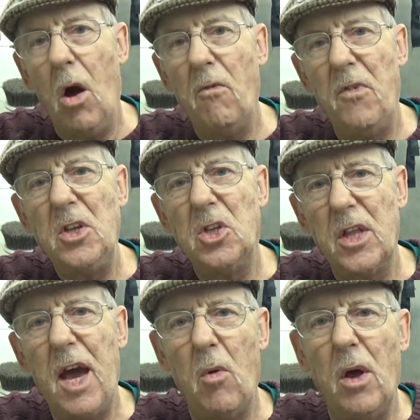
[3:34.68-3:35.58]
venture
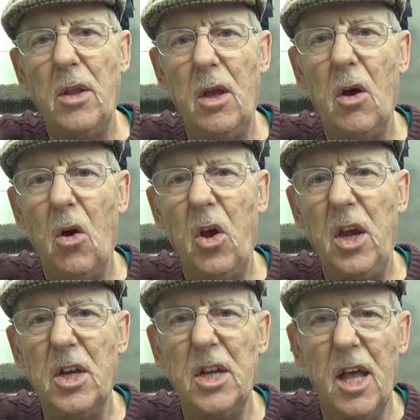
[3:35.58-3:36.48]
that one
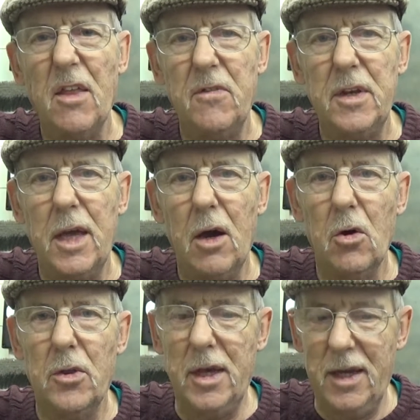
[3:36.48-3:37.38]
in another video,
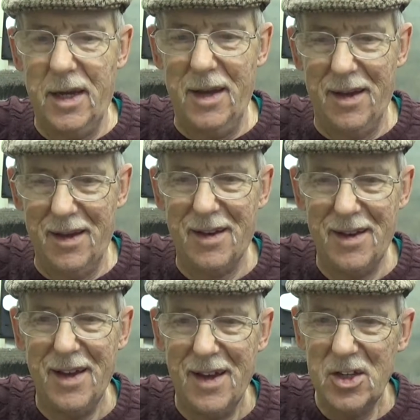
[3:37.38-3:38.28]
I think,
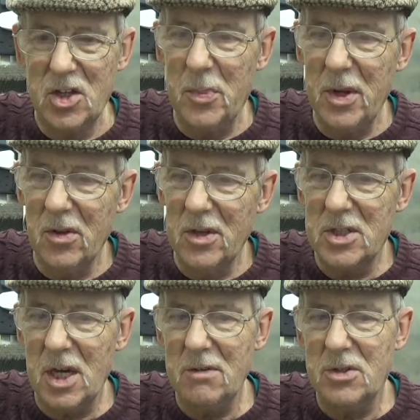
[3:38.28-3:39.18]
to be on the
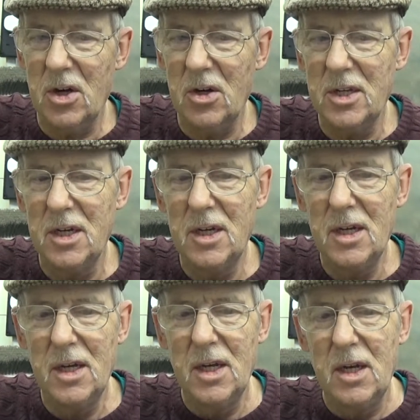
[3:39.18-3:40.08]
safe side.
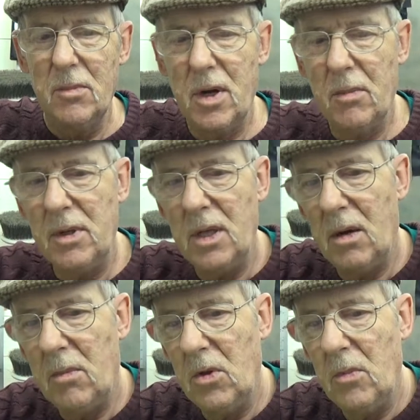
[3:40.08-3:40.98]
But I mean,
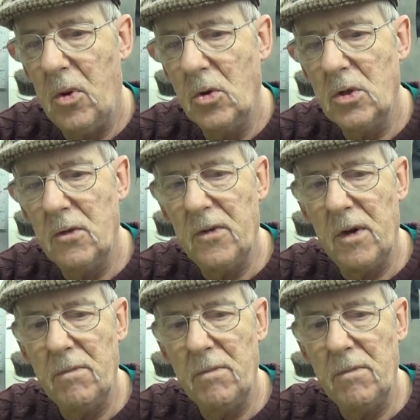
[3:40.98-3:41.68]
I'm on the point of